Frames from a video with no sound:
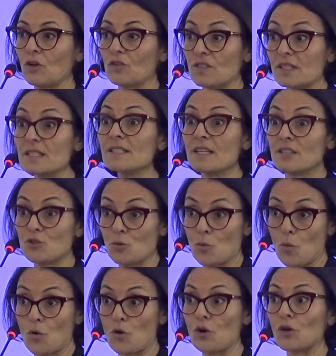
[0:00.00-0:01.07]
consistent
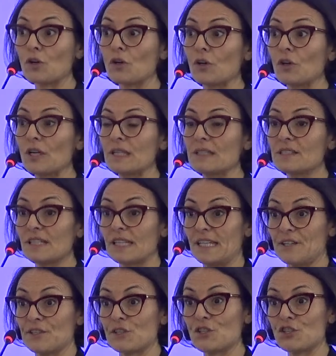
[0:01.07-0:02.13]
work in the
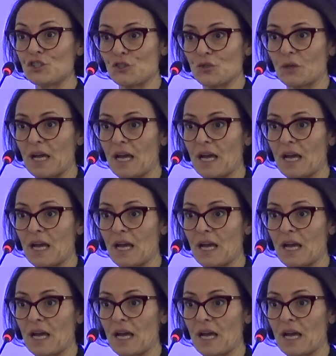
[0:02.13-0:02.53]
years to